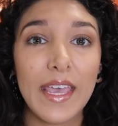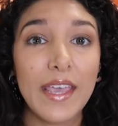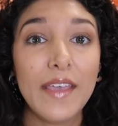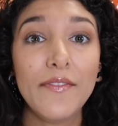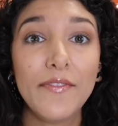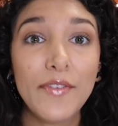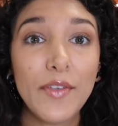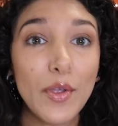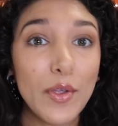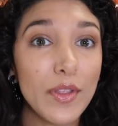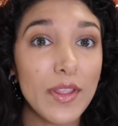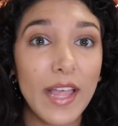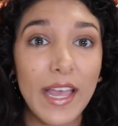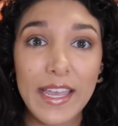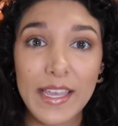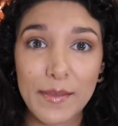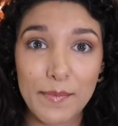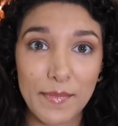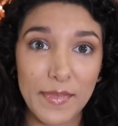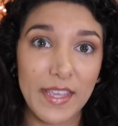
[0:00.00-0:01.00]
If you're
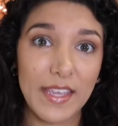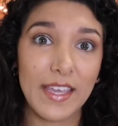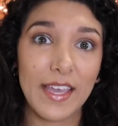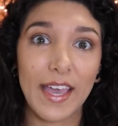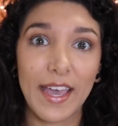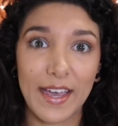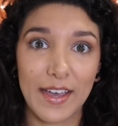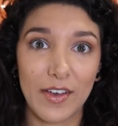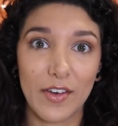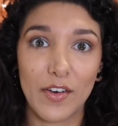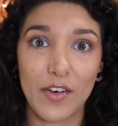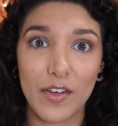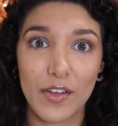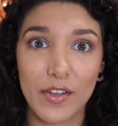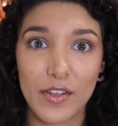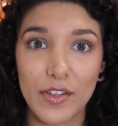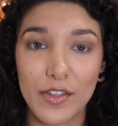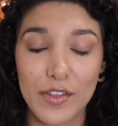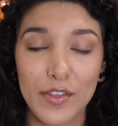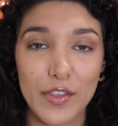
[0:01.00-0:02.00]
like me at
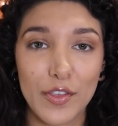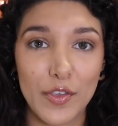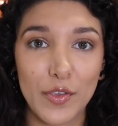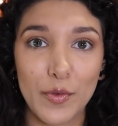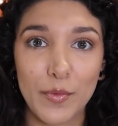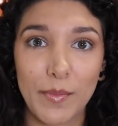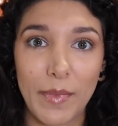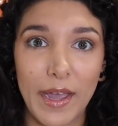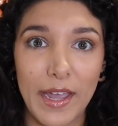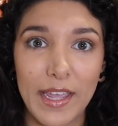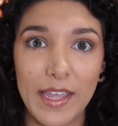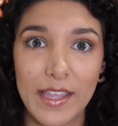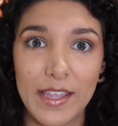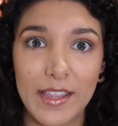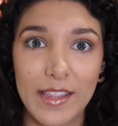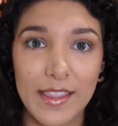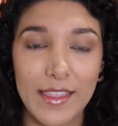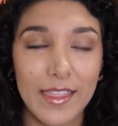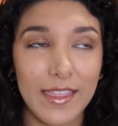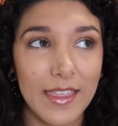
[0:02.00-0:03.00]
all, you might
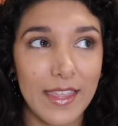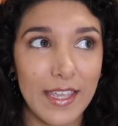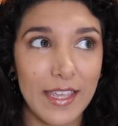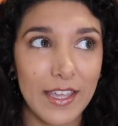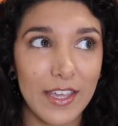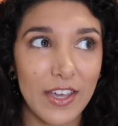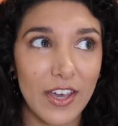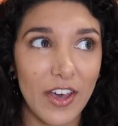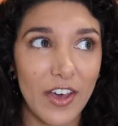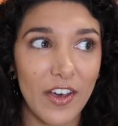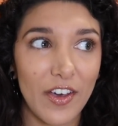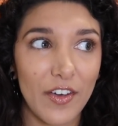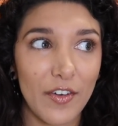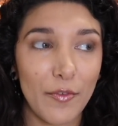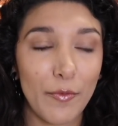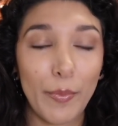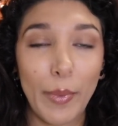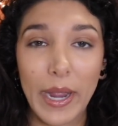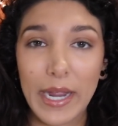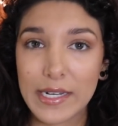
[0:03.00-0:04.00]
think
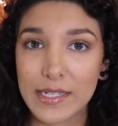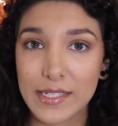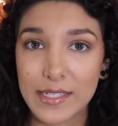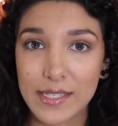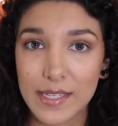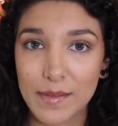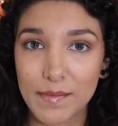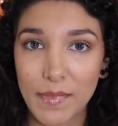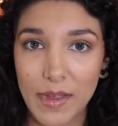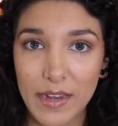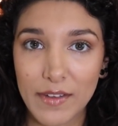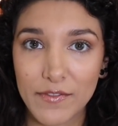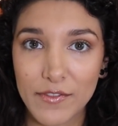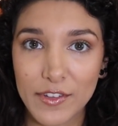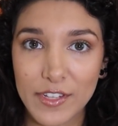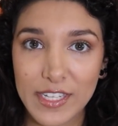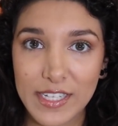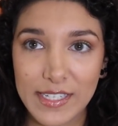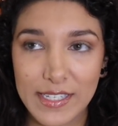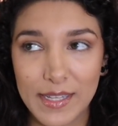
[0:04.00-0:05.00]
of practicing
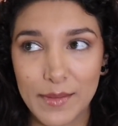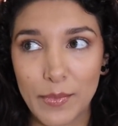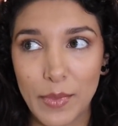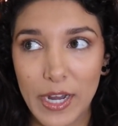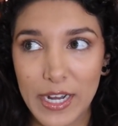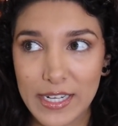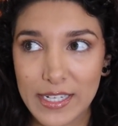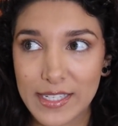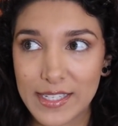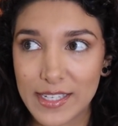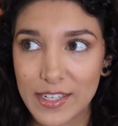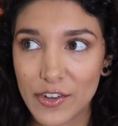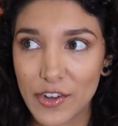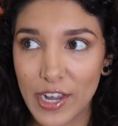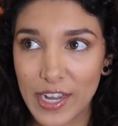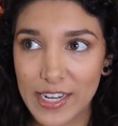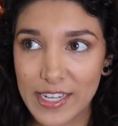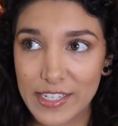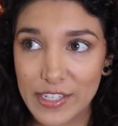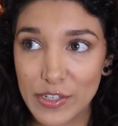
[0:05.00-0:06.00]
mindfulness and practicing
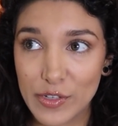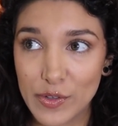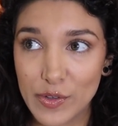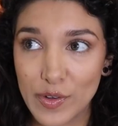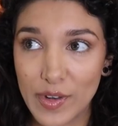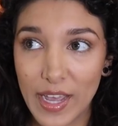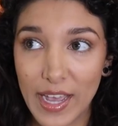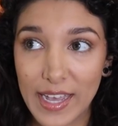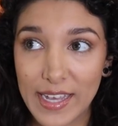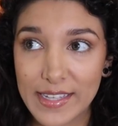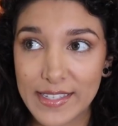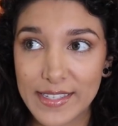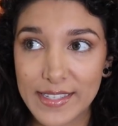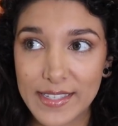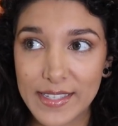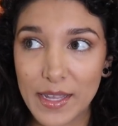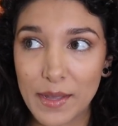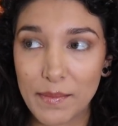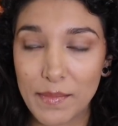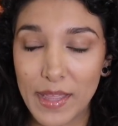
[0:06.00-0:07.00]
gratitude as
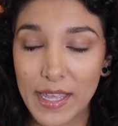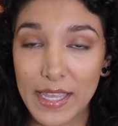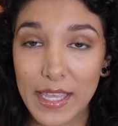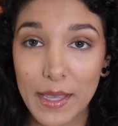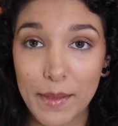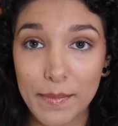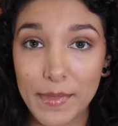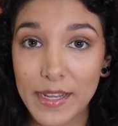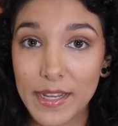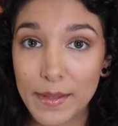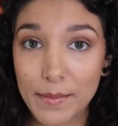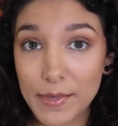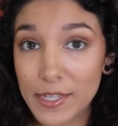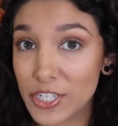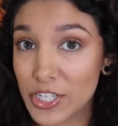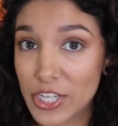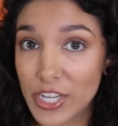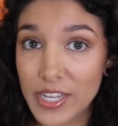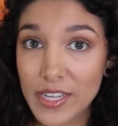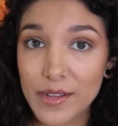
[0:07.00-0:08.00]
some like hippy dippy
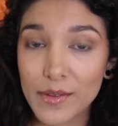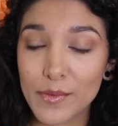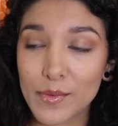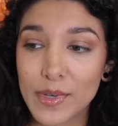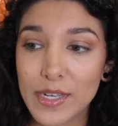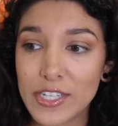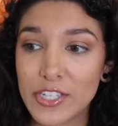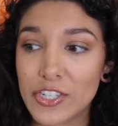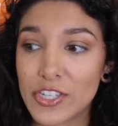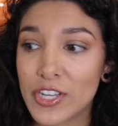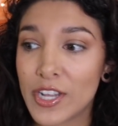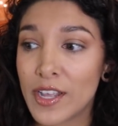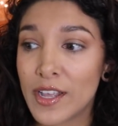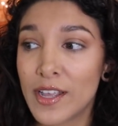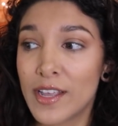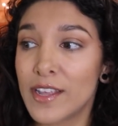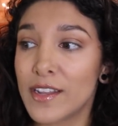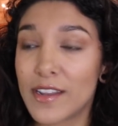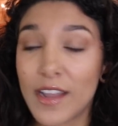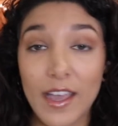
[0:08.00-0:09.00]
shit, which,
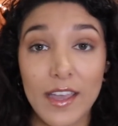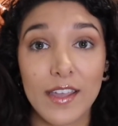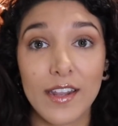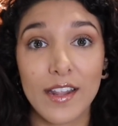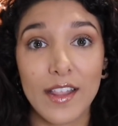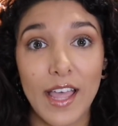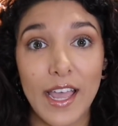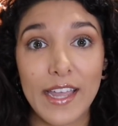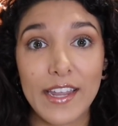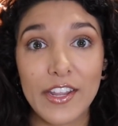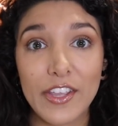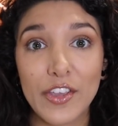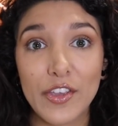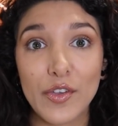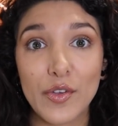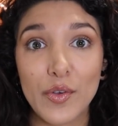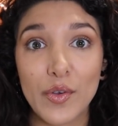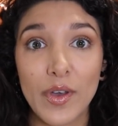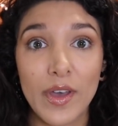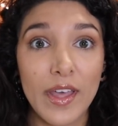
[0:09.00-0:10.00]
not gonna lie to
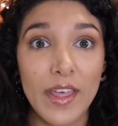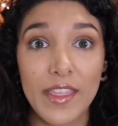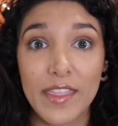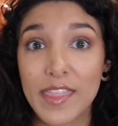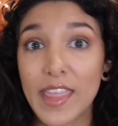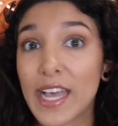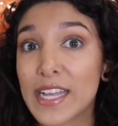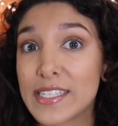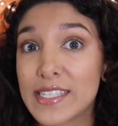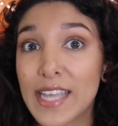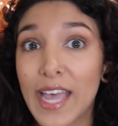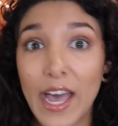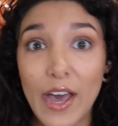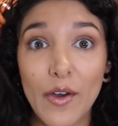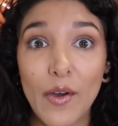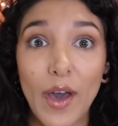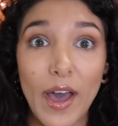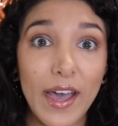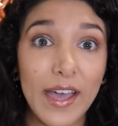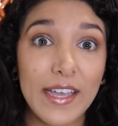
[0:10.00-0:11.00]
you, that's
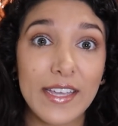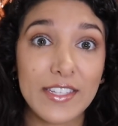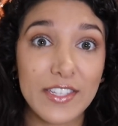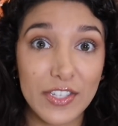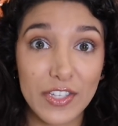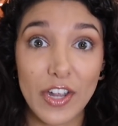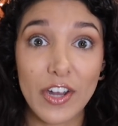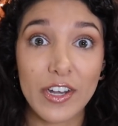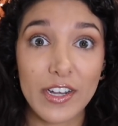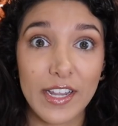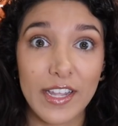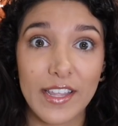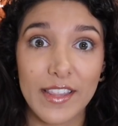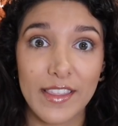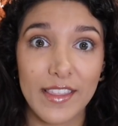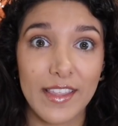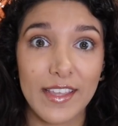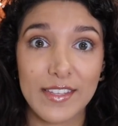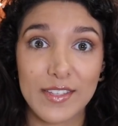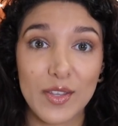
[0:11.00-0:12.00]
how I
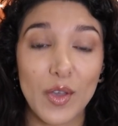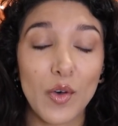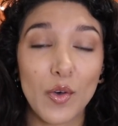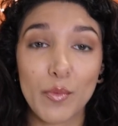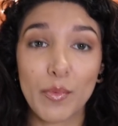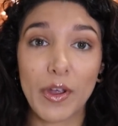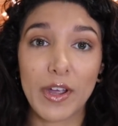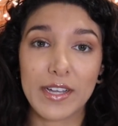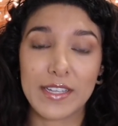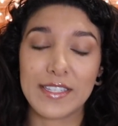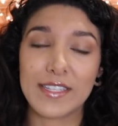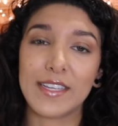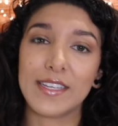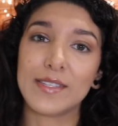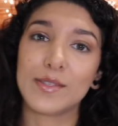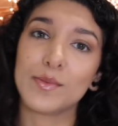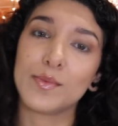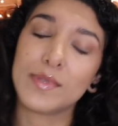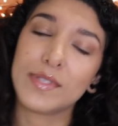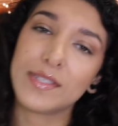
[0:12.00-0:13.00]
started this whole
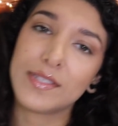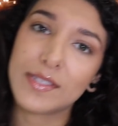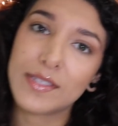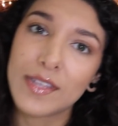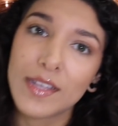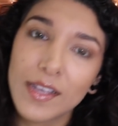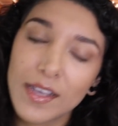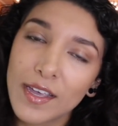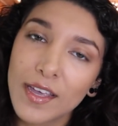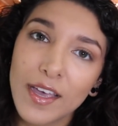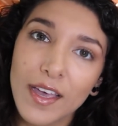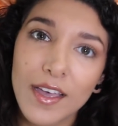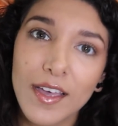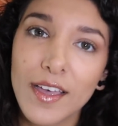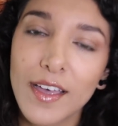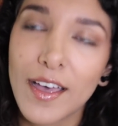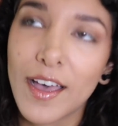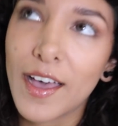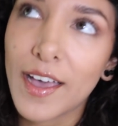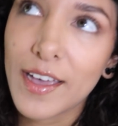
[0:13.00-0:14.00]
process.
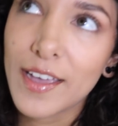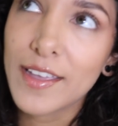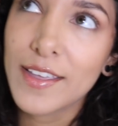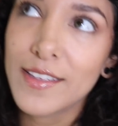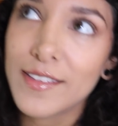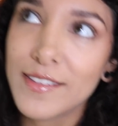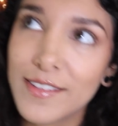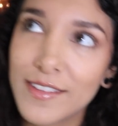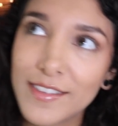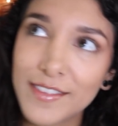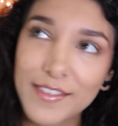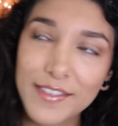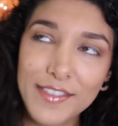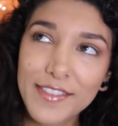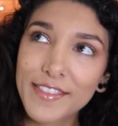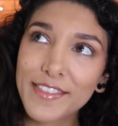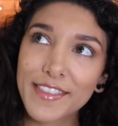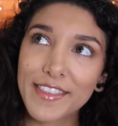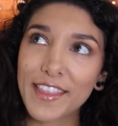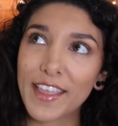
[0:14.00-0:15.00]
I
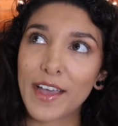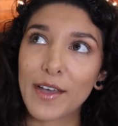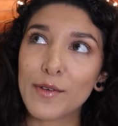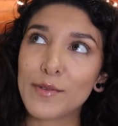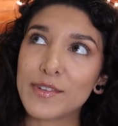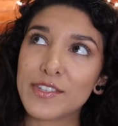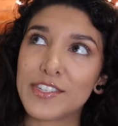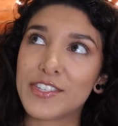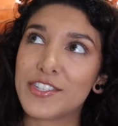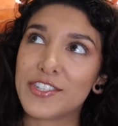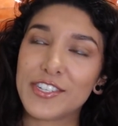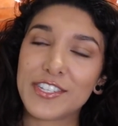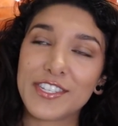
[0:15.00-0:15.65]
had